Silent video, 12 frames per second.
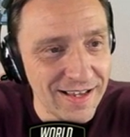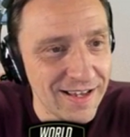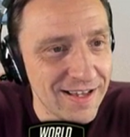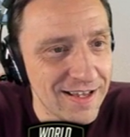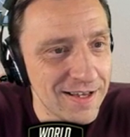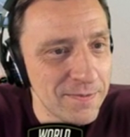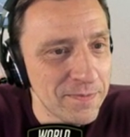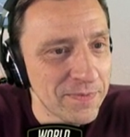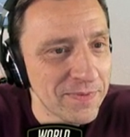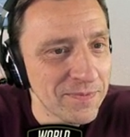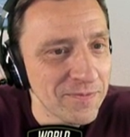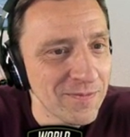Um,
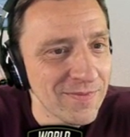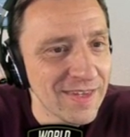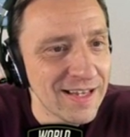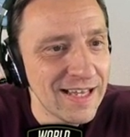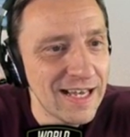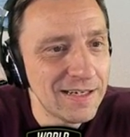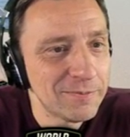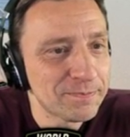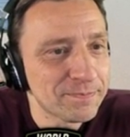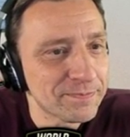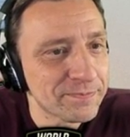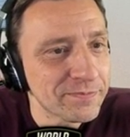yeah.
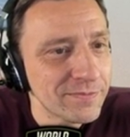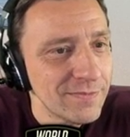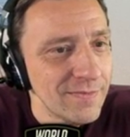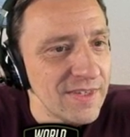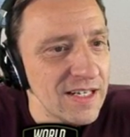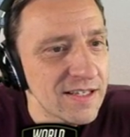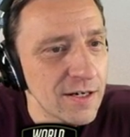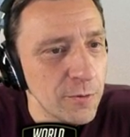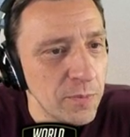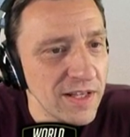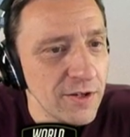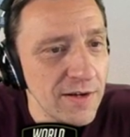So,
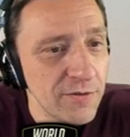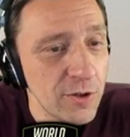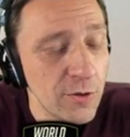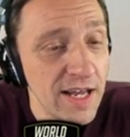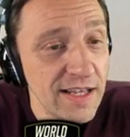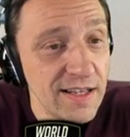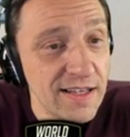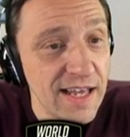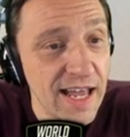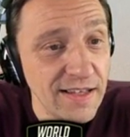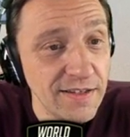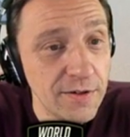but you haven't donated
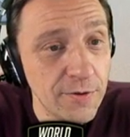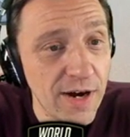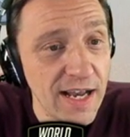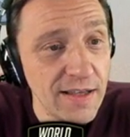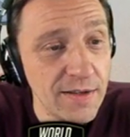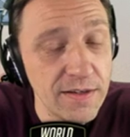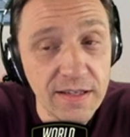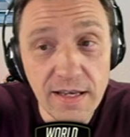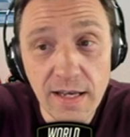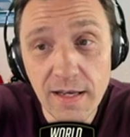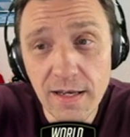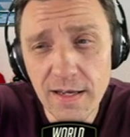yet, right?
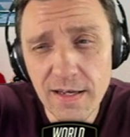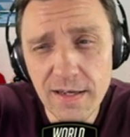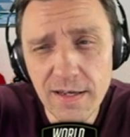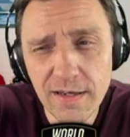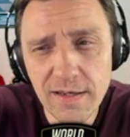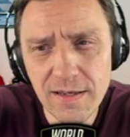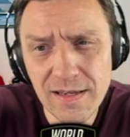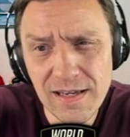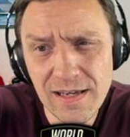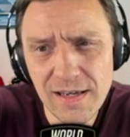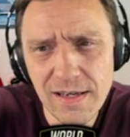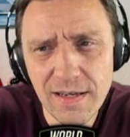Uh,
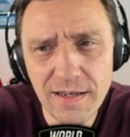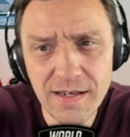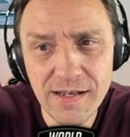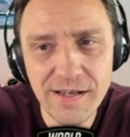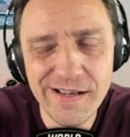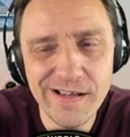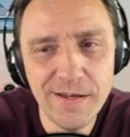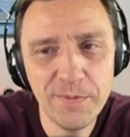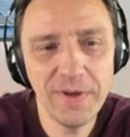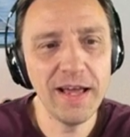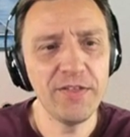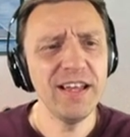yeah, uh, um, I